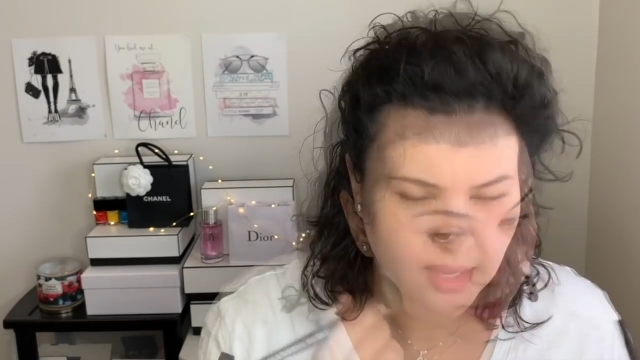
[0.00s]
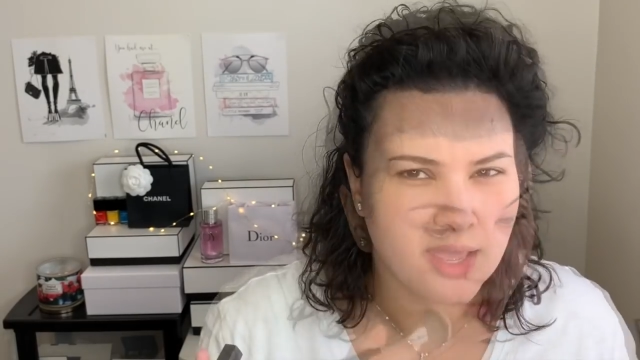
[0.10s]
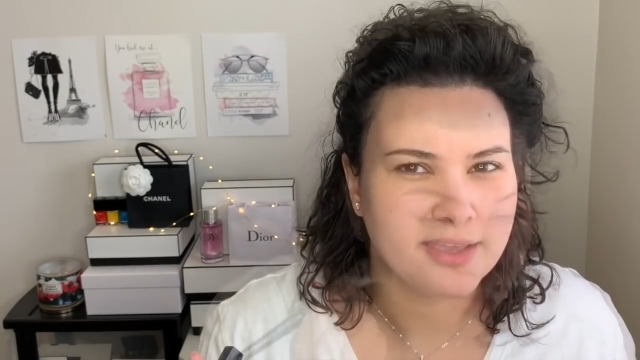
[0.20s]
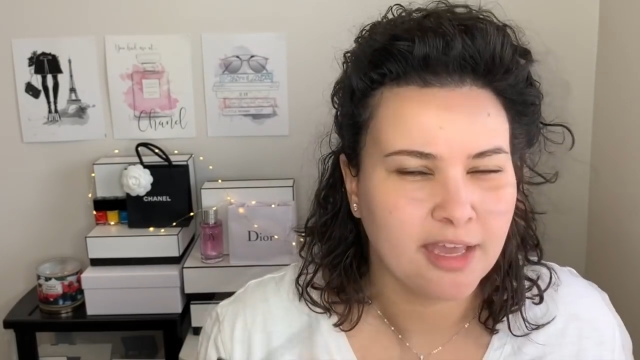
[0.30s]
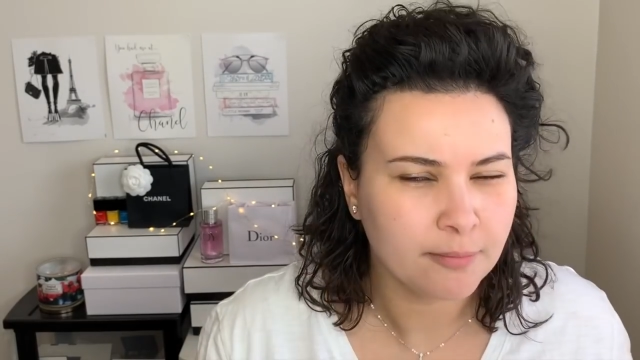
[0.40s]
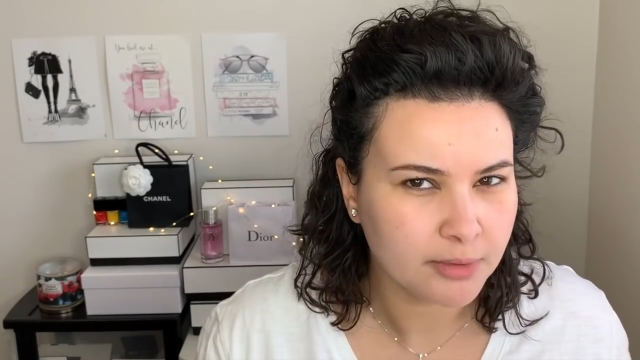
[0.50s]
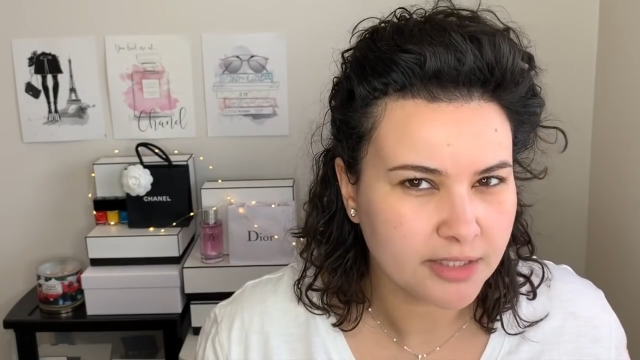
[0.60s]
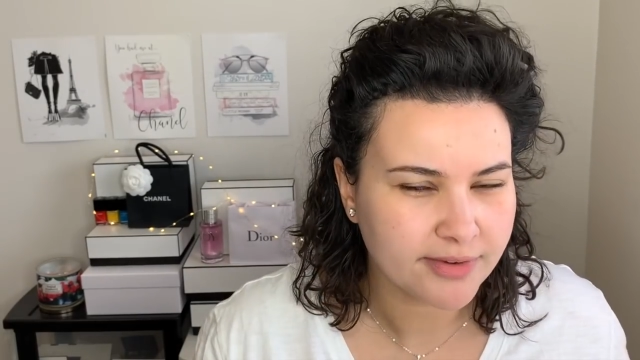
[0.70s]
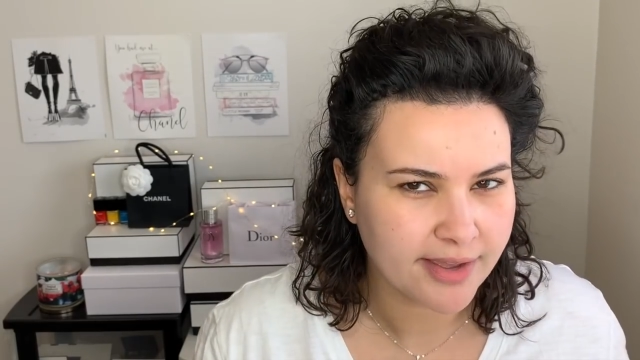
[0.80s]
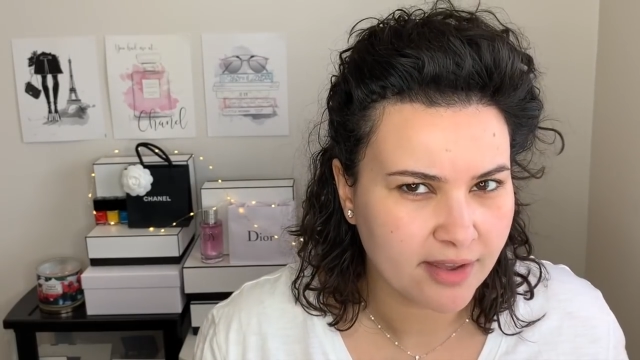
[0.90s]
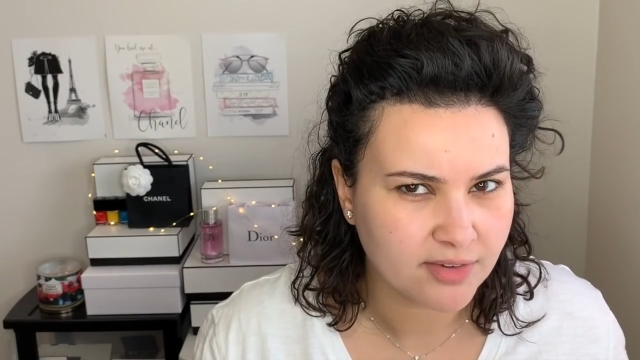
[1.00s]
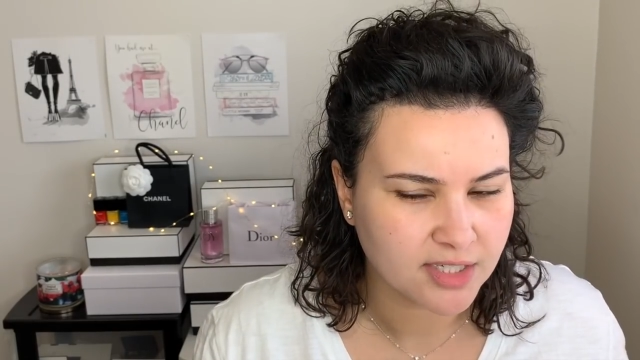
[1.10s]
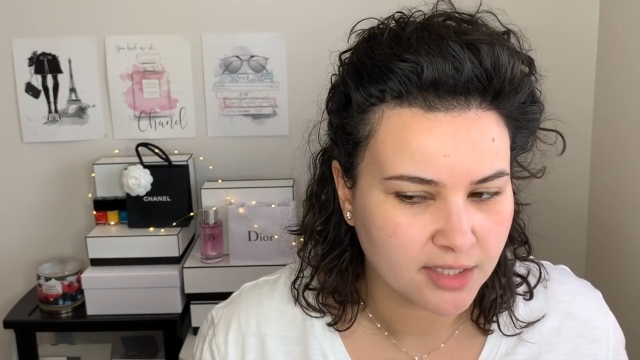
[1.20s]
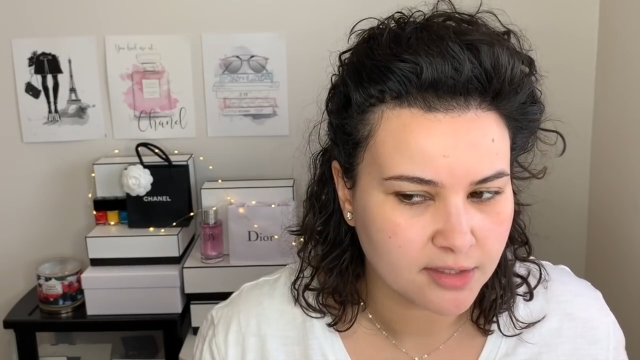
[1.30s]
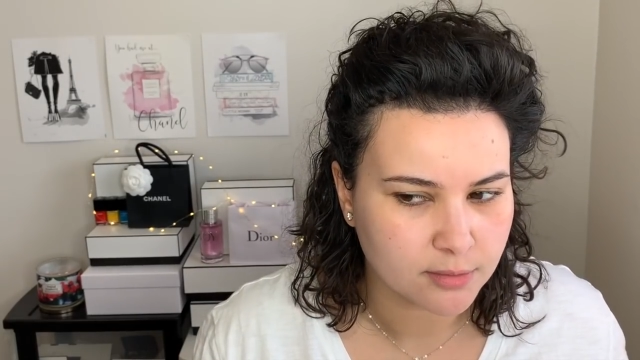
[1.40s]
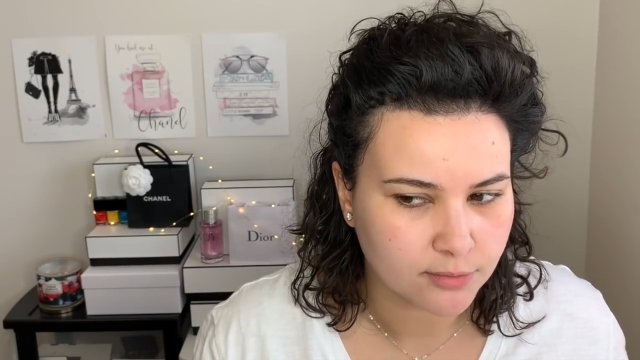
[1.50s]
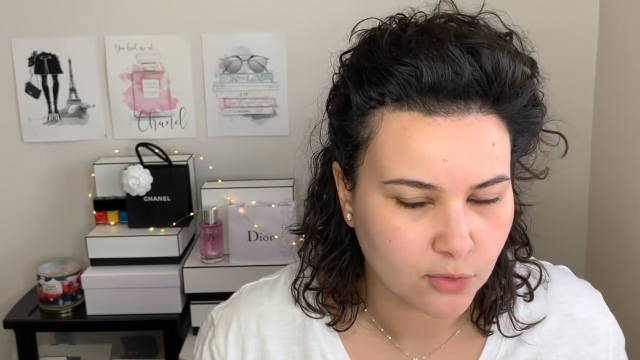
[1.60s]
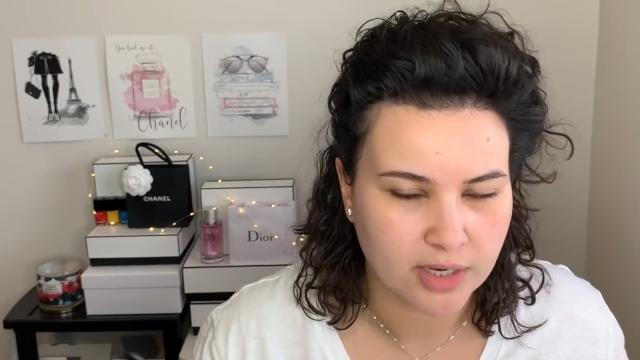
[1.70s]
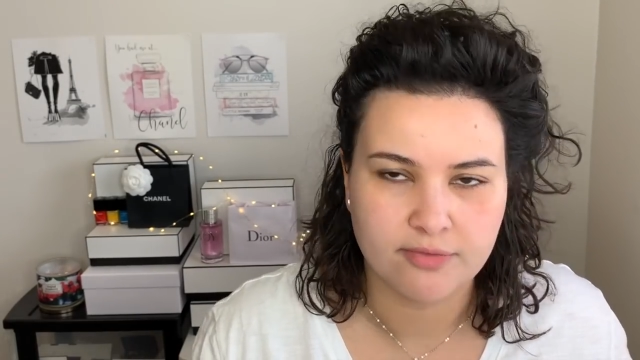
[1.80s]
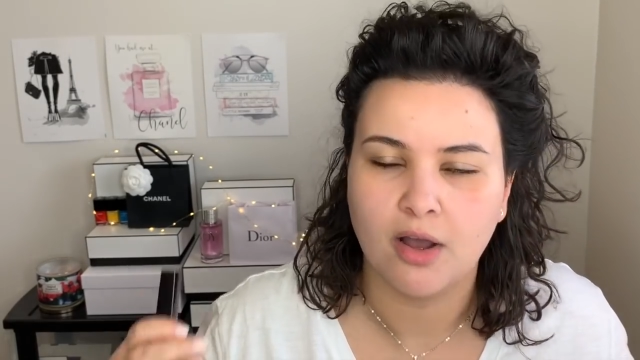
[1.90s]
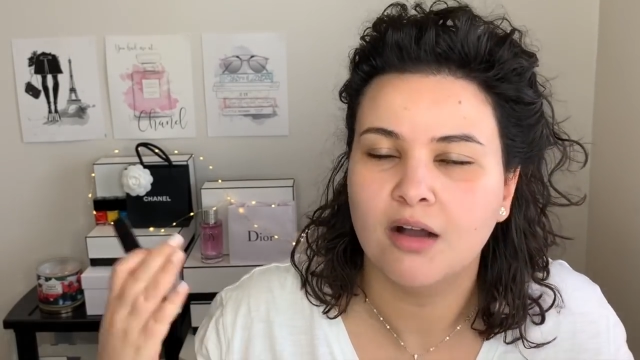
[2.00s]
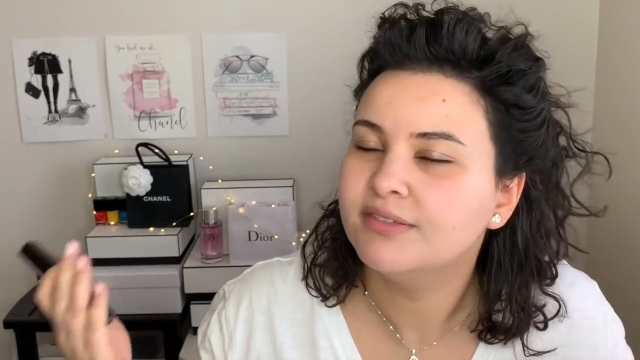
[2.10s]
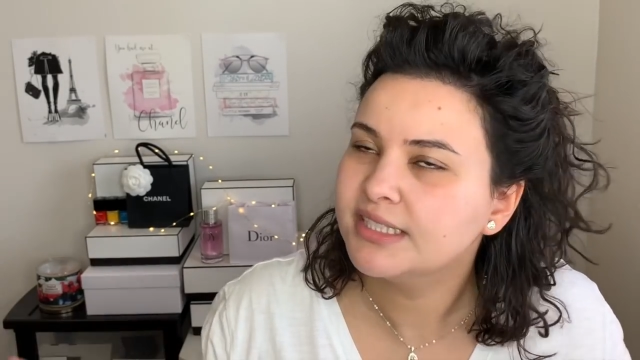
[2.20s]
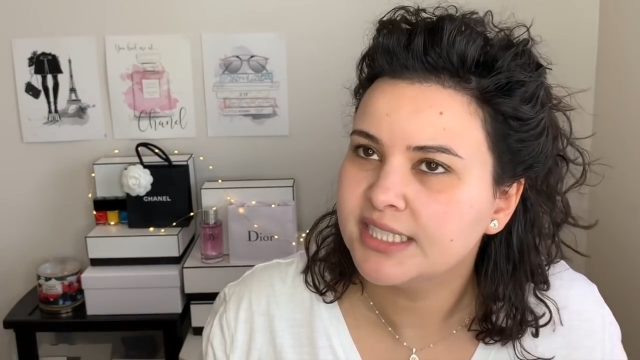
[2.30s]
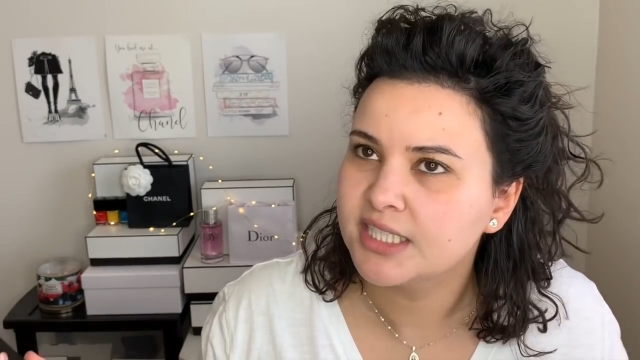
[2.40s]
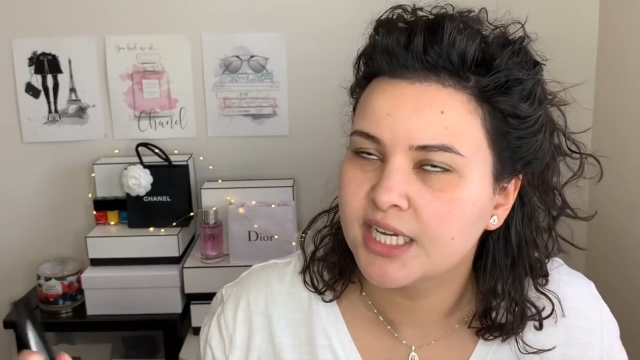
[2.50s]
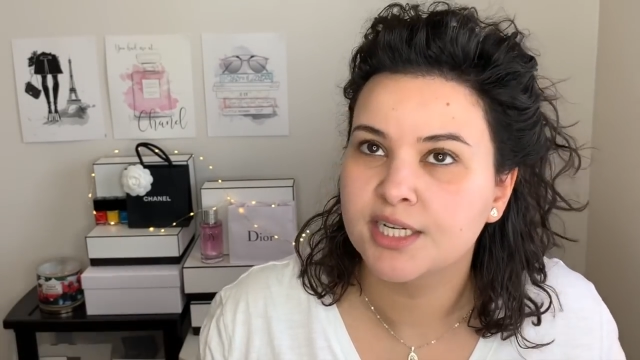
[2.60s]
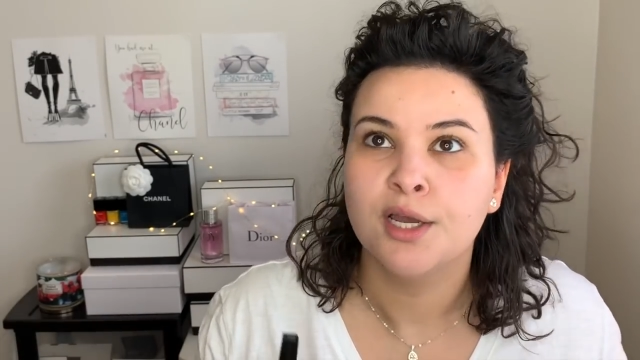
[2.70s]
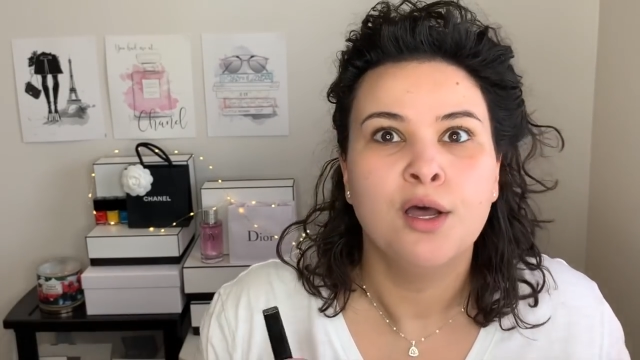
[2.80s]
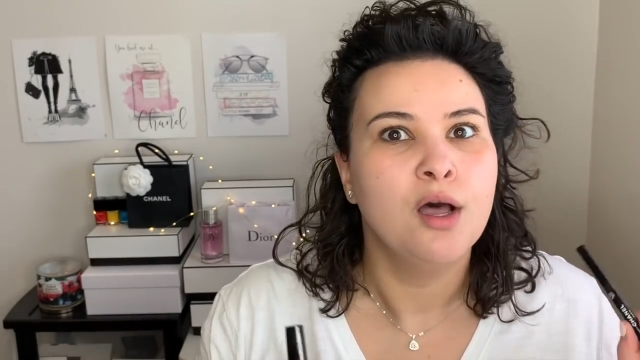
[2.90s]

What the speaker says: I can't believe I haven't done this before. I've obviously done